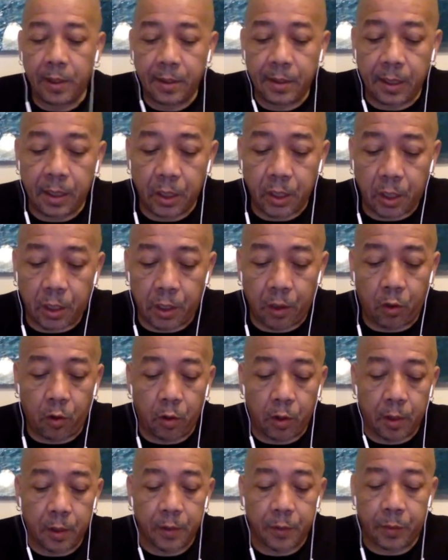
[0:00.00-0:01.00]
station in
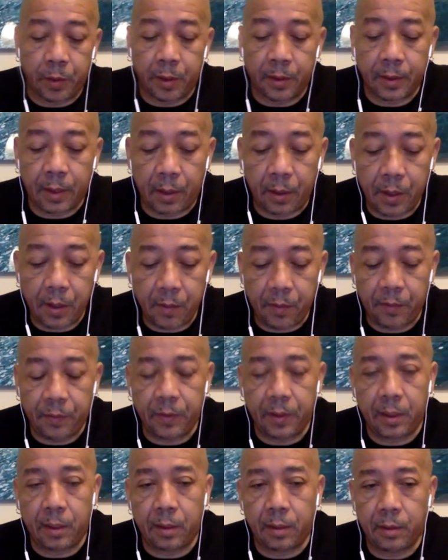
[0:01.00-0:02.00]
Coral Springs. I'll never
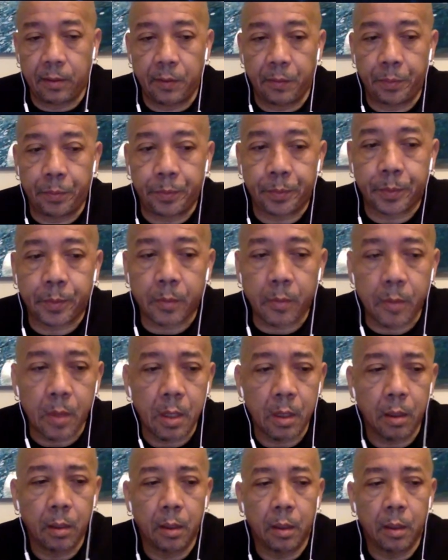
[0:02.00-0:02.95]
forget this. Mm-hmm.